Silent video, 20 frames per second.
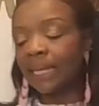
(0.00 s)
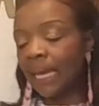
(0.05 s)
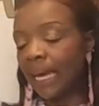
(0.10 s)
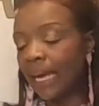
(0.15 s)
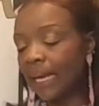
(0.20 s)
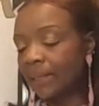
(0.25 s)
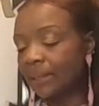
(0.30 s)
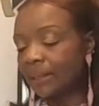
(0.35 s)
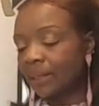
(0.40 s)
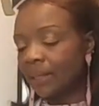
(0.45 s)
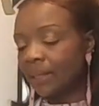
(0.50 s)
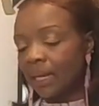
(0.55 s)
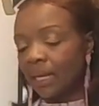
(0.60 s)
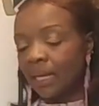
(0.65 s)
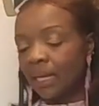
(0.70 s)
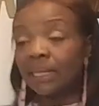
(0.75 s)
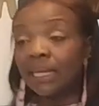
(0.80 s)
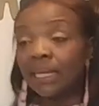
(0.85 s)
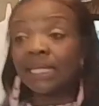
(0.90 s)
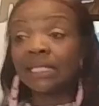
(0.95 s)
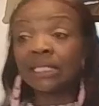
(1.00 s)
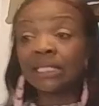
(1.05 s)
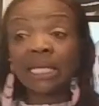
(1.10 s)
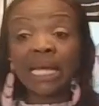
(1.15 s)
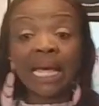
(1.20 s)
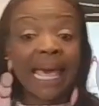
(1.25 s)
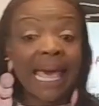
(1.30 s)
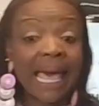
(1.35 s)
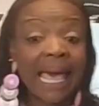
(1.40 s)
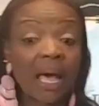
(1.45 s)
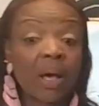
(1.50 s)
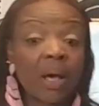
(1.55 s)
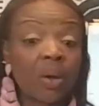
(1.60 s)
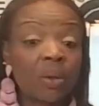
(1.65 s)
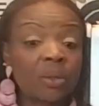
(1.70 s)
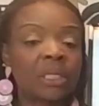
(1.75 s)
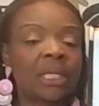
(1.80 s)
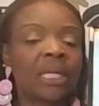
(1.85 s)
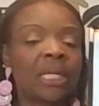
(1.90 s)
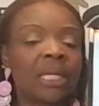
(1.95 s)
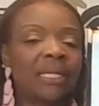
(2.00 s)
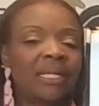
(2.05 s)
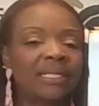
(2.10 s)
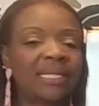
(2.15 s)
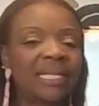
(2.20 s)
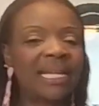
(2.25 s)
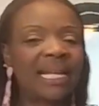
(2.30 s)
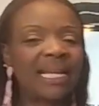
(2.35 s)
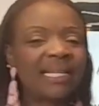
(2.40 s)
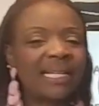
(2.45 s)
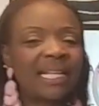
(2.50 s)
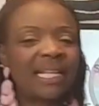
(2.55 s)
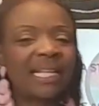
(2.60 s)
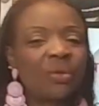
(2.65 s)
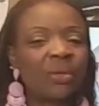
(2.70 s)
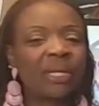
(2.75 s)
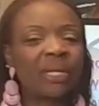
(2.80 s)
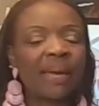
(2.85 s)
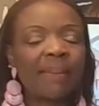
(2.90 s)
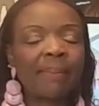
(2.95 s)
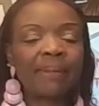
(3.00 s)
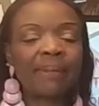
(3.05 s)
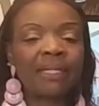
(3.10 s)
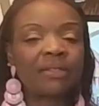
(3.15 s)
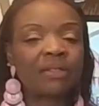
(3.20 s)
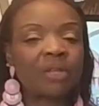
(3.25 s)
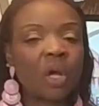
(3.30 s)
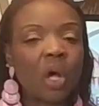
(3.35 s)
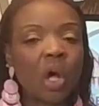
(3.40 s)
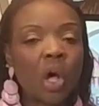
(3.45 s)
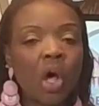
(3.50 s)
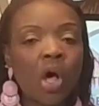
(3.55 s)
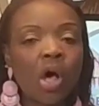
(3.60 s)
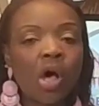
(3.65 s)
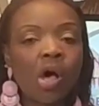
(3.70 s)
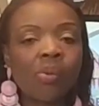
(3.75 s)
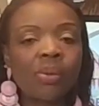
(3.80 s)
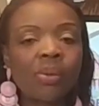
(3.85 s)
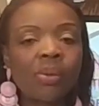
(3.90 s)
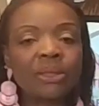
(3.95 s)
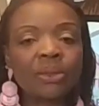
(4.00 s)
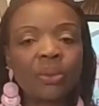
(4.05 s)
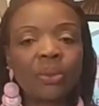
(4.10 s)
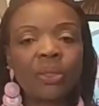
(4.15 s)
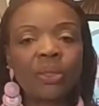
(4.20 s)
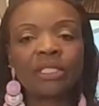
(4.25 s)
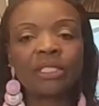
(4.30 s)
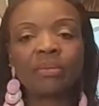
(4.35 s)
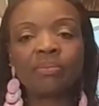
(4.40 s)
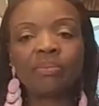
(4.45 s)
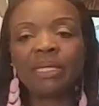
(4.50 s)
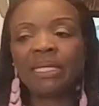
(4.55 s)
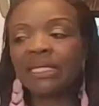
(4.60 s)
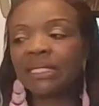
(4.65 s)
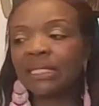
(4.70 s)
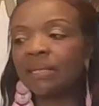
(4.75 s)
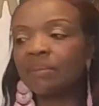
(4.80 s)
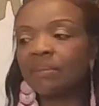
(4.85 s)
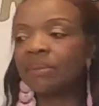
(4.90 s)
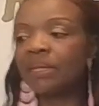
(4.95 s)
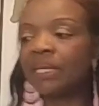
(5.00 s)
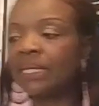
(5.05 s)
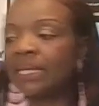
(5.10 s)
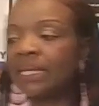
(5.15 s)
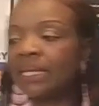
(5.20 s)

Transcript: get a nice house. There's a lot that you'll get, but there's always going to be something